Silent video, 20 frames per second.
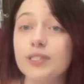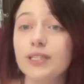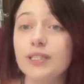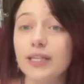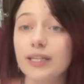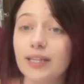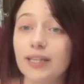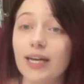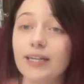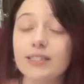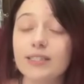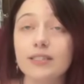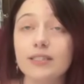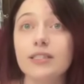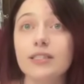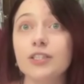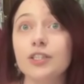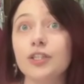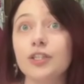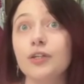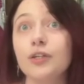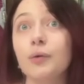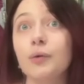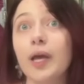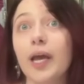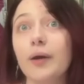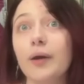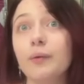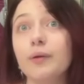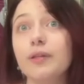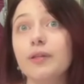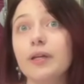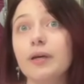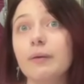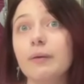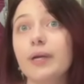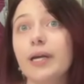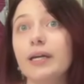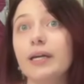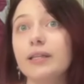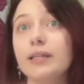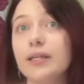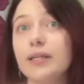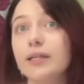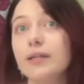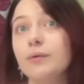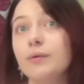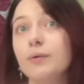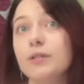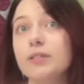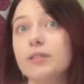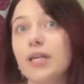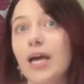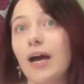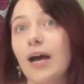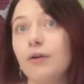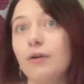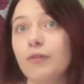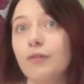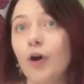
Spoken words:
in that decision and okay with it. But I think it was out of a